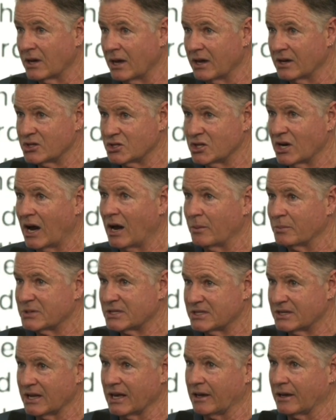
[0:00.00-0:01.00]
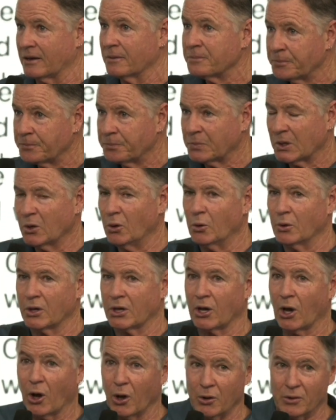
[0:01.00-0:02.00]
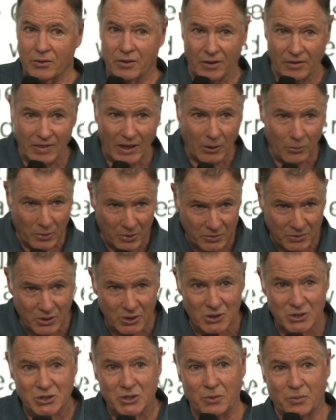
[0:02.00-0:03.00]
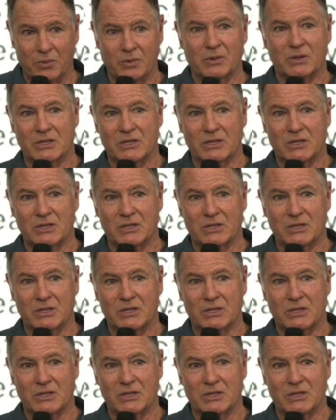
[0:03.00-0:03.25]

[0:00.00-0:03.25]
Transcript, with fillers: a, sharp stick called a goad that they would use to,